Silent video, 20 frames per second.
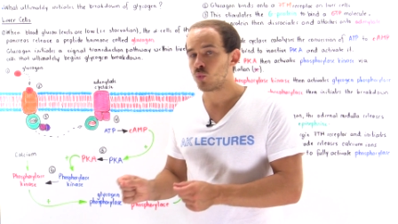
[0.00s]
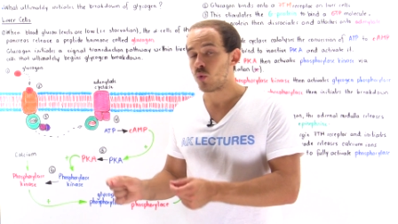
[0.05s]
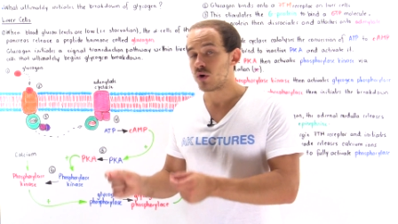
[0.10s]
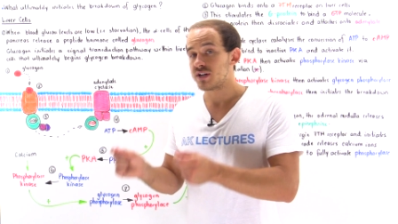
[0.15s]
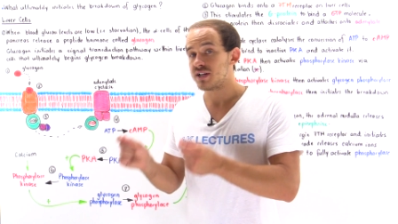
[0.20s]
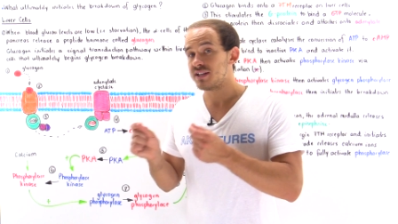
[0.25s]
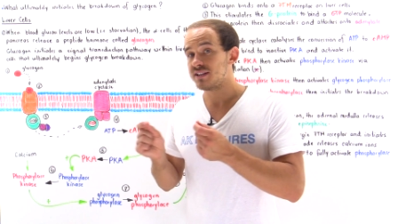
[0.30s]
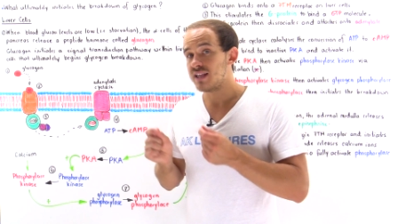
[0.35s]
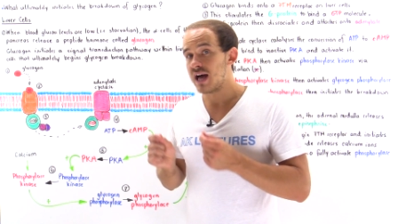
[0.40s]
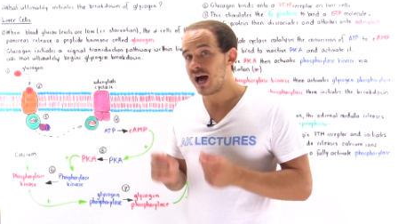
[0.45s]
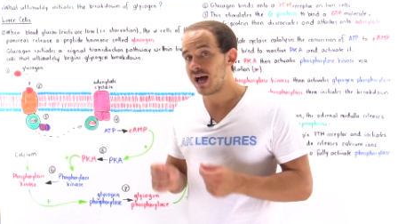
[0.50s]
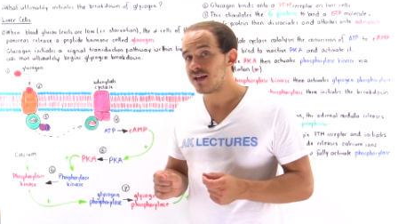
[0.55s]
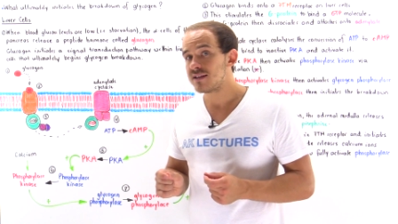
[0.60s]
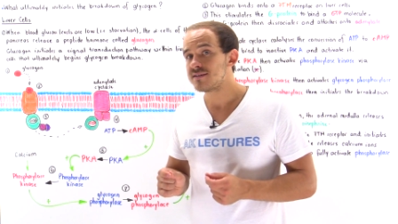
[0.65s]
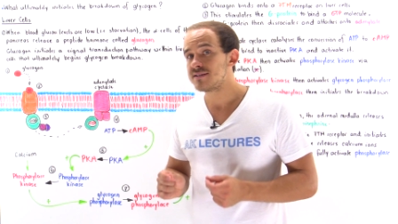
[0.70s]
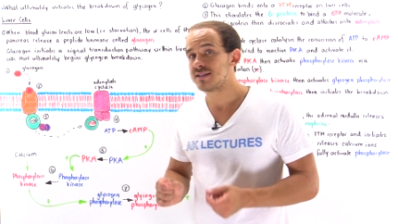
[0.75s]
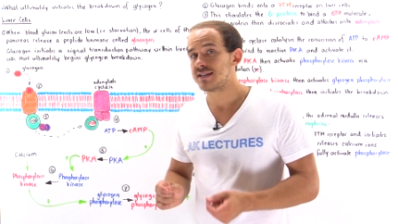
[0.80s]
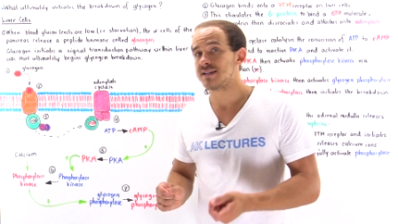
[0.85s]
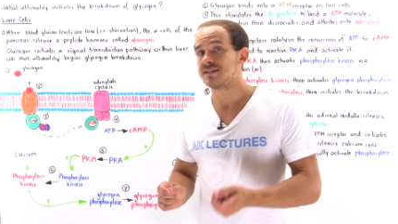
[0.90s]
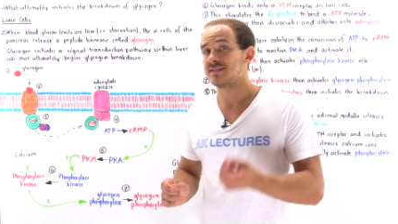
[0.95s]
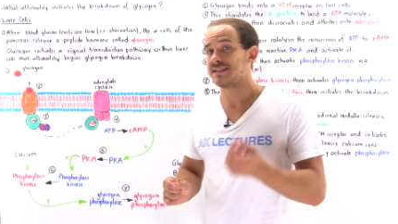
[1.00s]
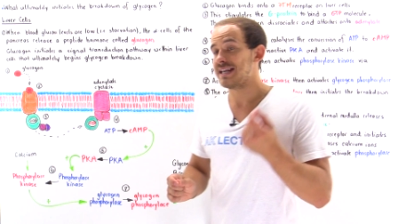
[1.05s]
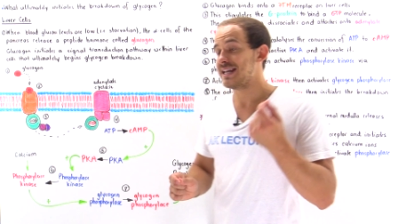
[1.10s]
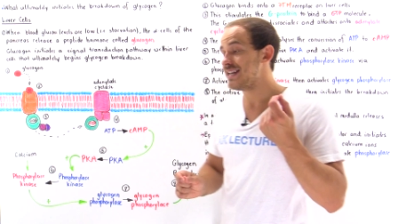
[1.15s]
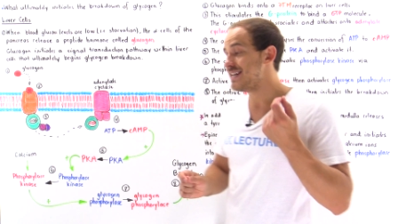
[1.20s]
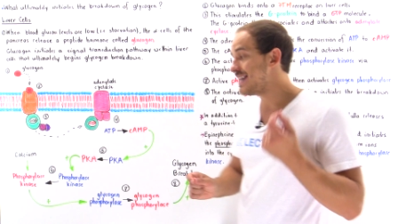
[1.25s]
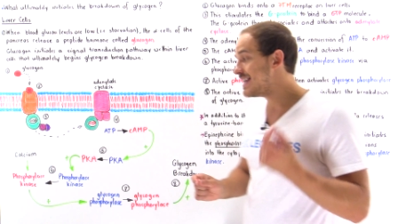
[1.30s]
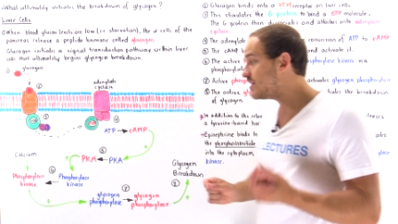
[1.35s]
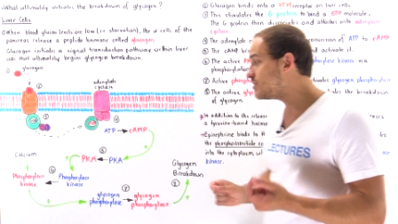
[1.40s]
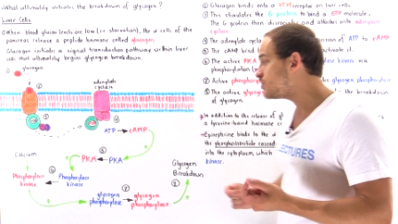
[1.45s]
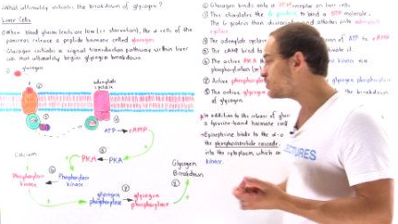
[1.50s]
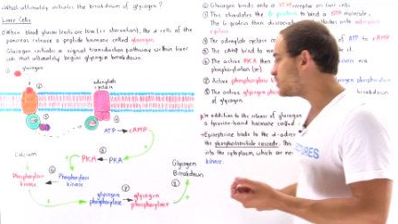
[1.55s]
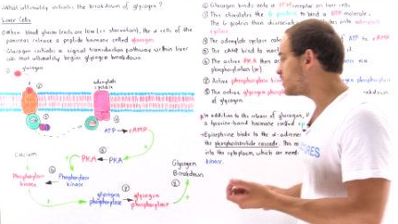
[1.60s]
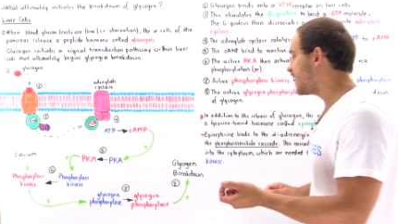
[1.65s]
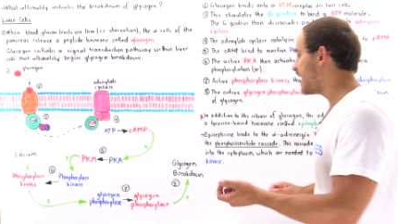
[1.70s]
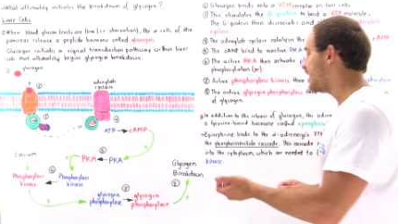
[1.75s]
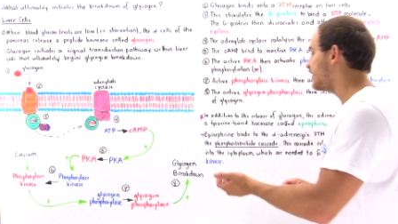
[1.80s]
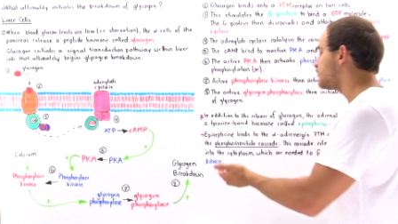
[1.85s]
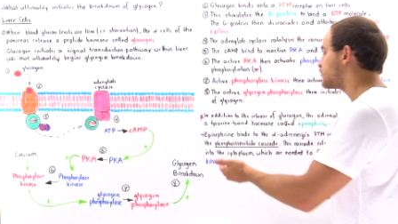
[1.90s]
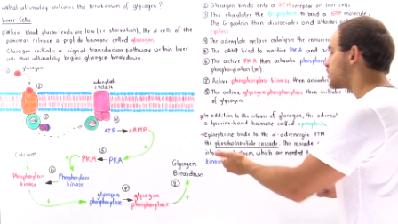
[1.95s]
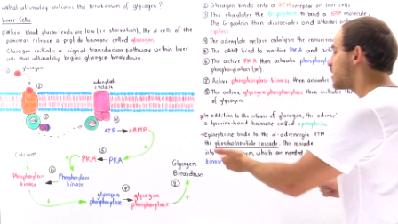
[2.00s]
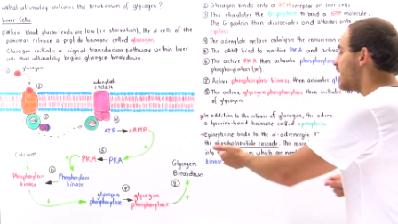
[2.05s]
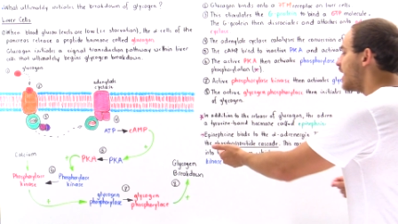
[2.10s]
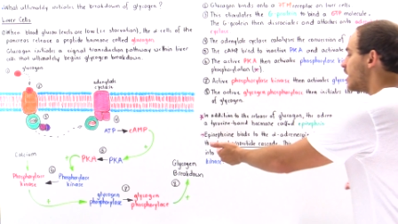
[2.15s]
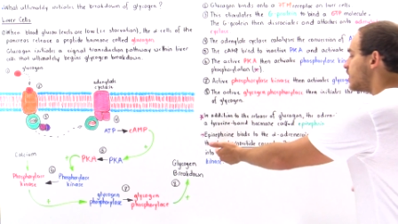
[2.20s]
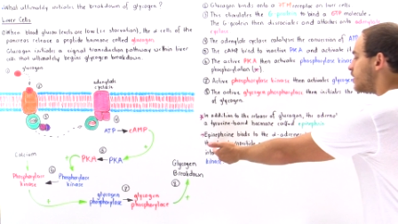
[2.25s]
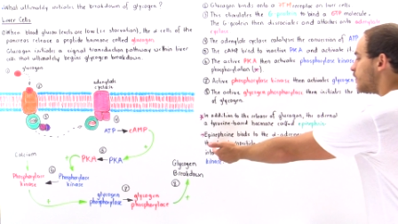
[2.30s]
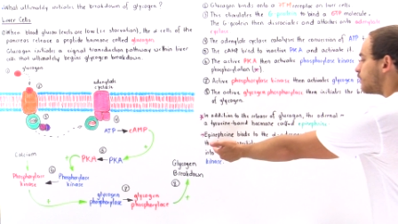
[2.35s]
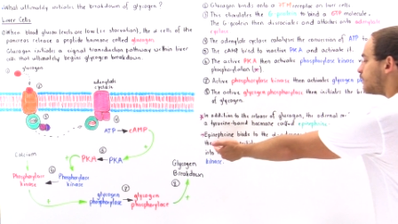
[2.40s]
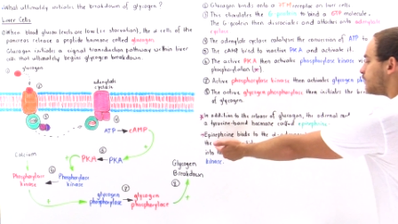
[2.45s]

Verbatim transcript: what it does is initiates the